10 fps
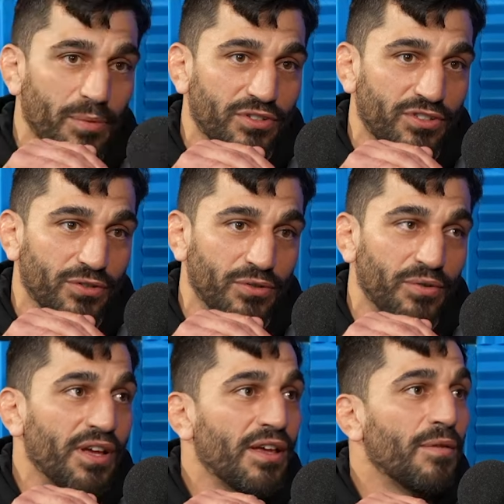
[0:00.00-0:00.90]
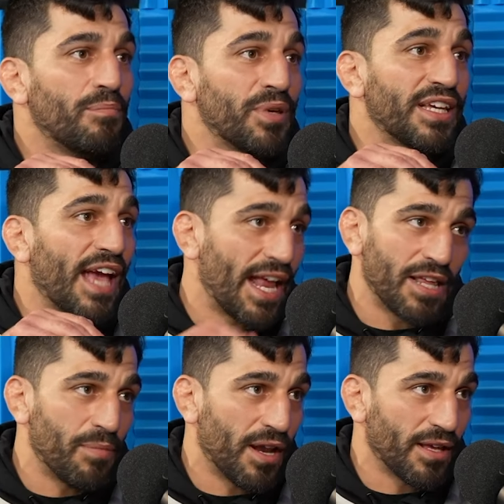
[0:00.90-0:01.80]
to beat
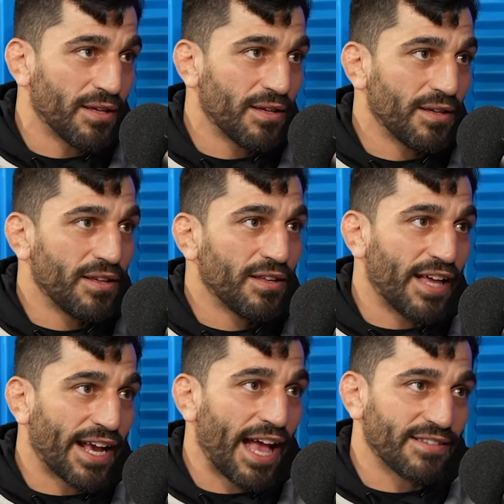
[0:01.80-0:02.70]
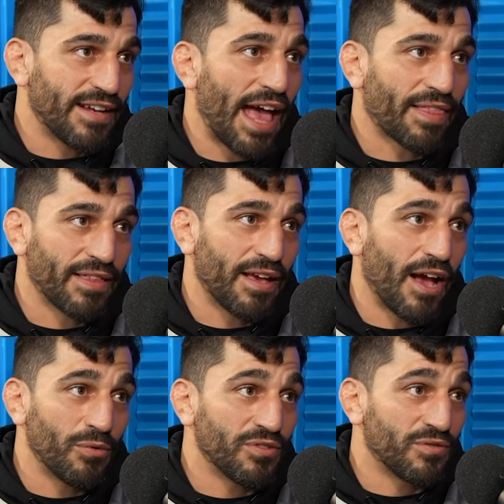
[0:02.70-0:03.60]
anybody. Like as an athlete, I
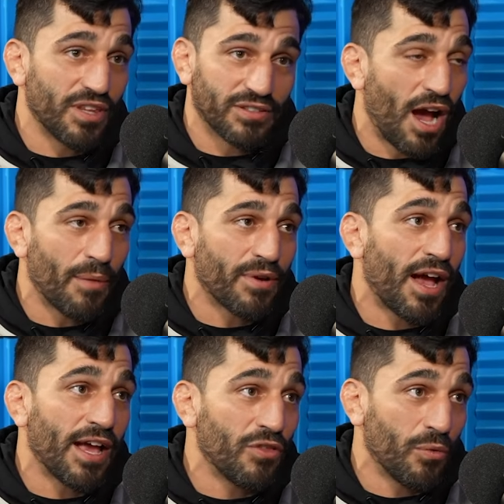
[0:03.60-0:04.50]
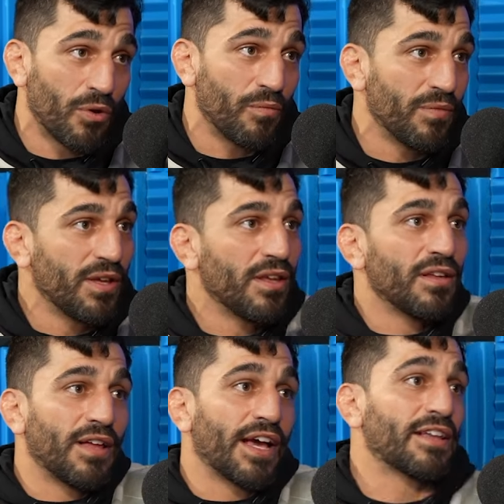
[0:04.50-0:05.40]
was the top guy in the room.
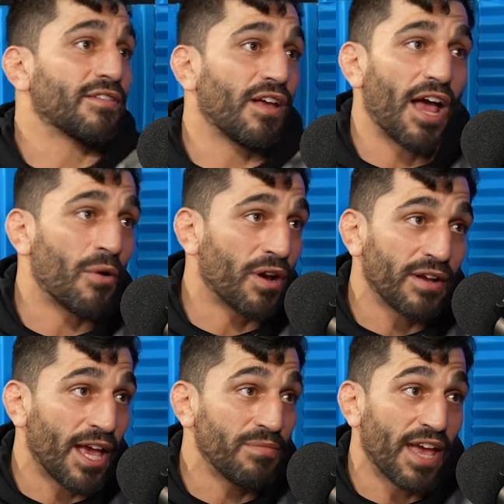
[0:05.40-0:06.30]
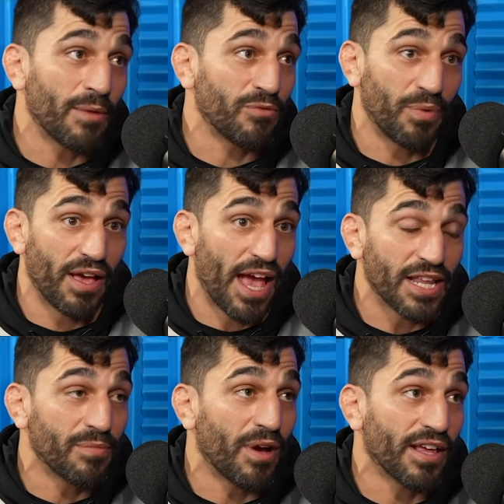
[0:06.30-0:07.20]
Like I don't want to name names, but
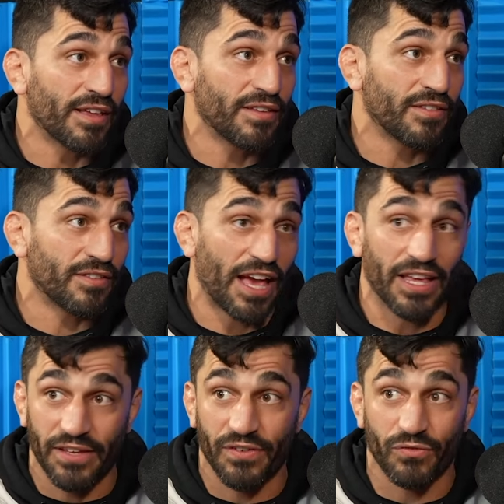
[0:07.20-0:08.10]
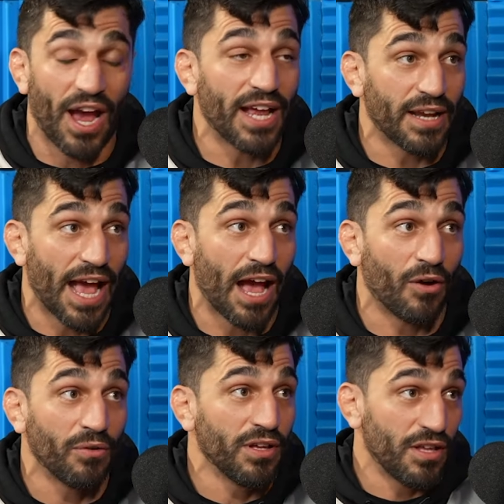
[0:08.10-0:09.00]
anybody that even right
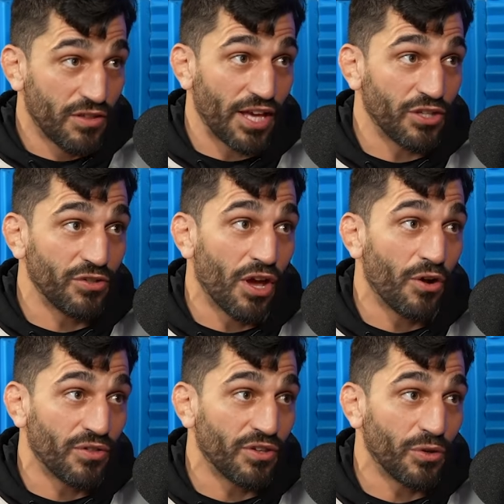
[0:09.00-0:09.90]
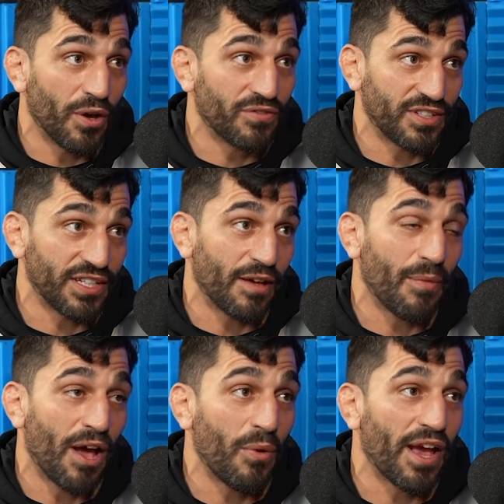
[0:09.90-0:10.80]
now that you know in the UFC at
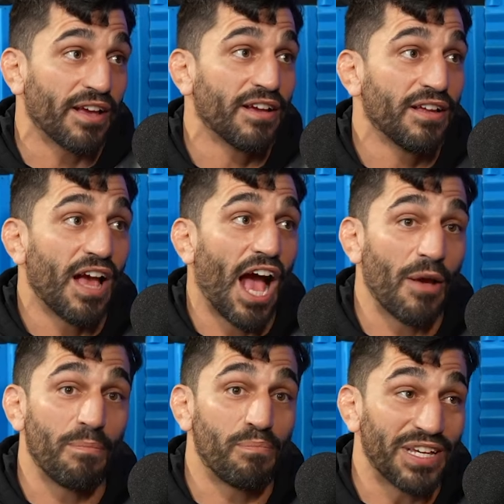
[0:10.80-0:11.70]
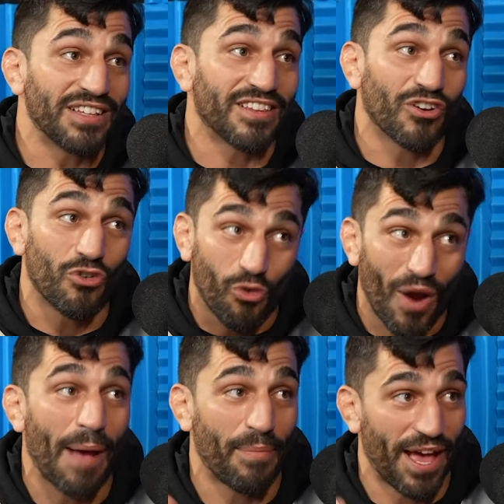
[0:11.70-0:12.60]
my weight I beat the
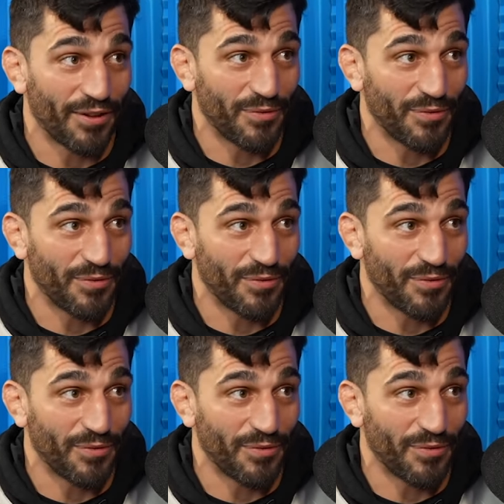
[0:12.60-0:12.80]
crap out of him